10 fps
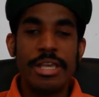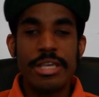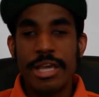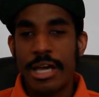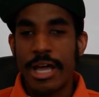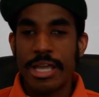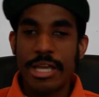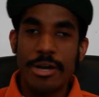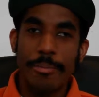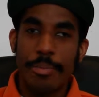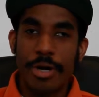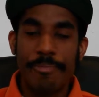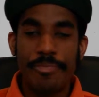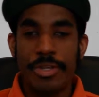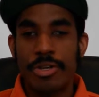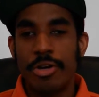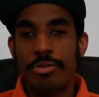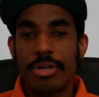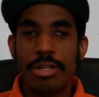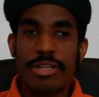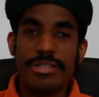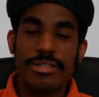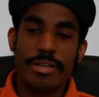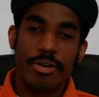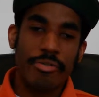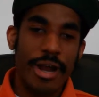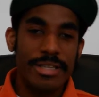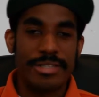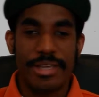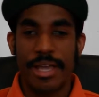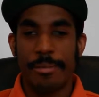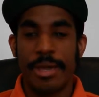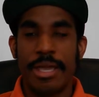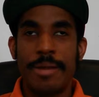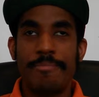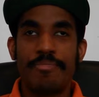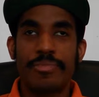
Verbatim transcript: yeah, I am, but you know, this is a Christ thing, man.